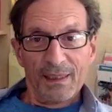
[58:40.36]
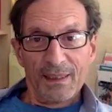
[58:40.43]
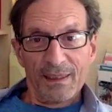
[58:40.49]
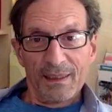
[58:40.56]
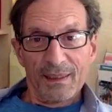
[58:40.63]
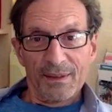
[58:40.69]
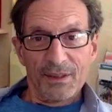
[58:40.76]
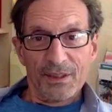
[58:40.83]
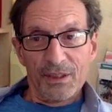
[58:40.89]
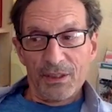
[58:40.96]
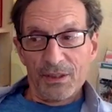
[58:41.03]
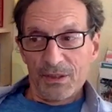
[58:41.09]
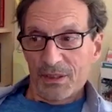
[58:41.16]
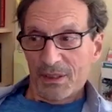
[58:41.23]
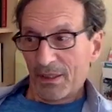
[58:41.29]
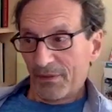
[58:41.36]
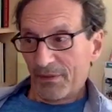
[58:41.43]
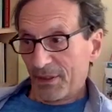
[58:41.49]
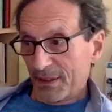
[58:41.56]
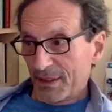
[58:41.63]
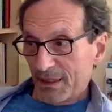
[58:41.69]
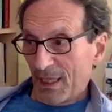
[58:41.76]
And the news of
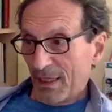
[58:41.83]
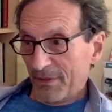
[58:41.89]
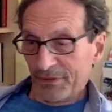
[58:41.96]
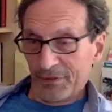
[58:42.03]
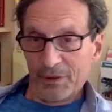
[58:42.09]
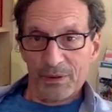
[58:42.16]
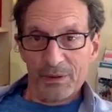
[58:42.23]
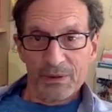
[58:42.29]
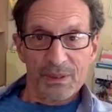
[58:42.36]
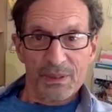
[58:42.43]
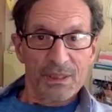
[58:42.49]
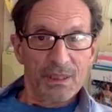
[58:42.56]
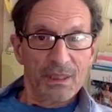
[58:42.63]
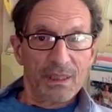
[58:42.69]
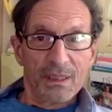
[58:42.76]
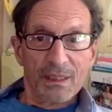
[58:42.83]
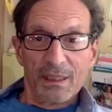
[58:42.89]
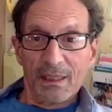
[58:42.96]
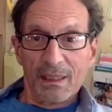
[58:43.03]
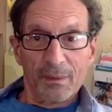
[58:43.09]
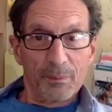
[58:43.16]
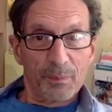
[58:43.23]
the typhoons
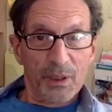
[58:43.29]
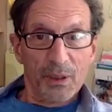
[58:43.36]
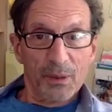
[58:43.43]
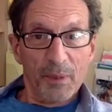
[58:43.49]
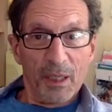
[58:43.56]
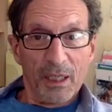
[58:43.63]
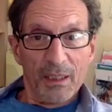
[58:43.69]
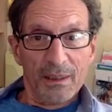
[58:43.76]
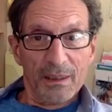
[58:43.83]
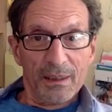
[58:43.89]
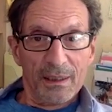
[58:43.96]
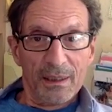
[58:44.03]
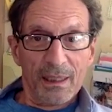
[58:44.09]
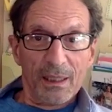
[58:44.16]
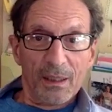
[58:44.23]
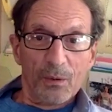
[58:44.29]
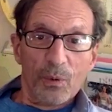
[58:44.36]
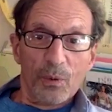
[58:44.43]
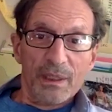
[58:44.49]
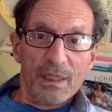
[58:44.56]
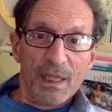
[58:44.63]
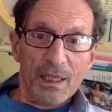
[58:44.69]
in Burma,
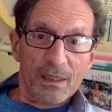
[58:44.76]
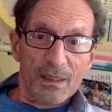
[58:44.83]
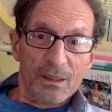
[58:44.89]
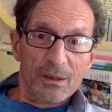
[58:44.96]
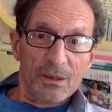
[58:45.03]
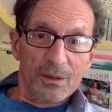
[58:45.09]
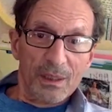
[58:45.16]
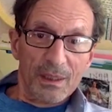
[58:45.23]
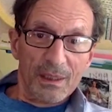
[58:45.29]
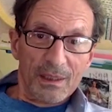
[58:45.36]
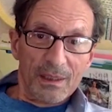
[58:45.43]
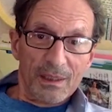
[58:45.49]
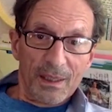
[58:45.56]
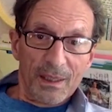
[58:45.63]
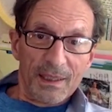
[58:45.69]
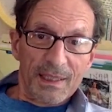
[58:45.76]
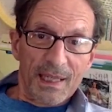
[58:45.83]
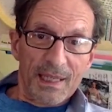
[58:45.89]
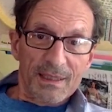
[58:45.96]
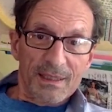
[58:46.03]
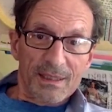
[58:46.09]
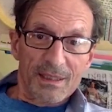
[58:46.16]
we know it
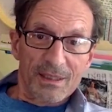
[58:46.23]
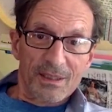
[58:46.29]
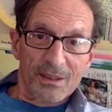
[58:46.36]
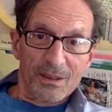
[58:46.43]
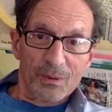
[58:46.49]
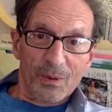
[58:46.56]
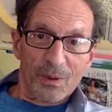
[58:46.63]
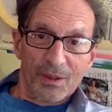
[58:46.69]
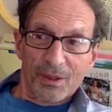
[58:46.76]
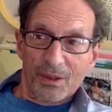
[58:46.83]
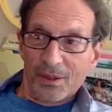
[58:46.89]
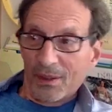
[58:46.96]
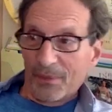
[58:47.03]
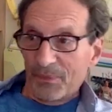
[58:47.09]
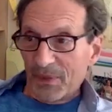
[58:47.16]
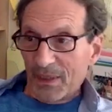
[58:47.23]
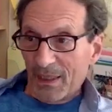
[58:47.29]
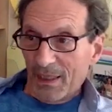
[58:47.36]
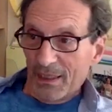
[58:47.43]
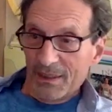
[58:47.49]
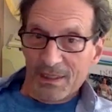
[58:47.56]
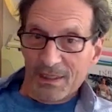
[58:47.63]
has to do with
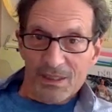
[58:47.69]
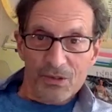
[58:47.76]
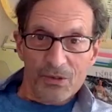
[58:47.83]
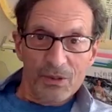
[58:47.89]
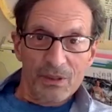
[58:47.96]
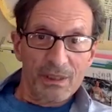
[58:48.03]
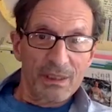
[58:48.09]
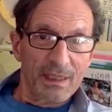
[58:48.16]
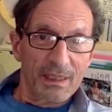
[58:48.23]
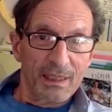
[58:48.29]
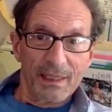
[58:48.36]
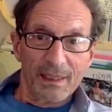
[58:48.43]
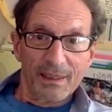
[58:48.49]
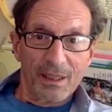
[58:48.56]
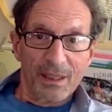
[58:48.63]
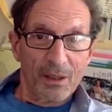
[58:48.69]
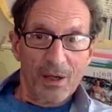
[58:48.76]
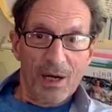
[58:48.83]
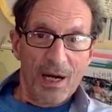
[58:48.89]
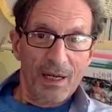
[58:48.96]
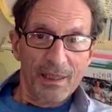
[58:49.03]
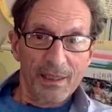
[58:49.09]
industry in
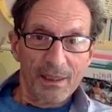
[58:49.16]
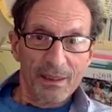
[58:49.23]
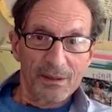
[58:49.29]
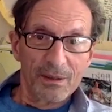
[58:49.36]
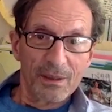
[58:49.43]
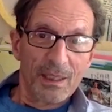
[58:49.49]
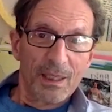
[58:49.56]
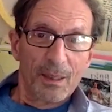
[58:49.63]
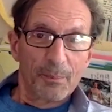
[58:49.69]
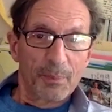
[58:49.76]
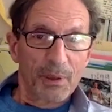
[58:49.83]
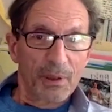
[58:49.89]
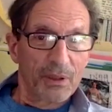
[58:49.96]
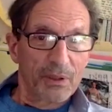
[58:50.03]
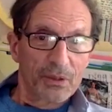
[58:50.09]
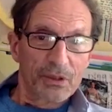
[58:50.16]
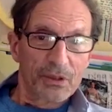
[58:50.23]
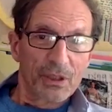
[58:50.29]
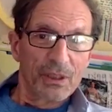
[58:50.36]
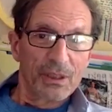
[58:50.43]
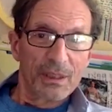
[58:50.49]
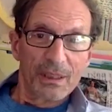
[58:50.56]
Ohio
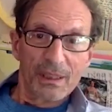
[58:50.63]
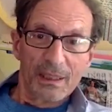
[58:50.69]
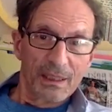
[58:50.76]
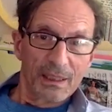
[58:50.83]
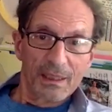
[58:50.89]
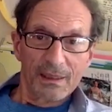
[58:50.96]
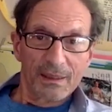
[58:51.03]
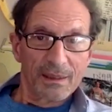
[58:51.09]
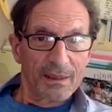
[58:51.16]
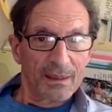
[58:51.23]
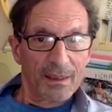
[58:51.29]
pollution in